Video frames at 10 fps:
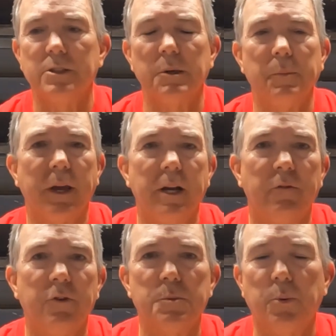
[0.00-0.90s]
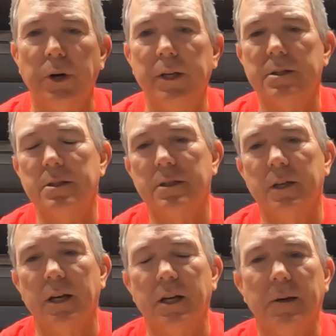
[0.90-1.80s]
Something I can get off those points,
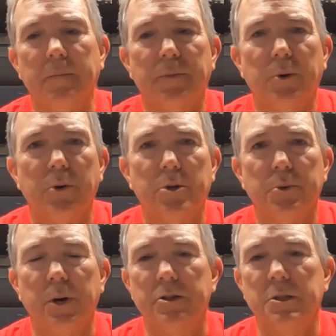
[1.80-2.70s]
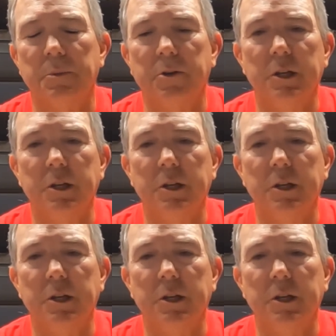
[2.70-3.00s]
throw those around some of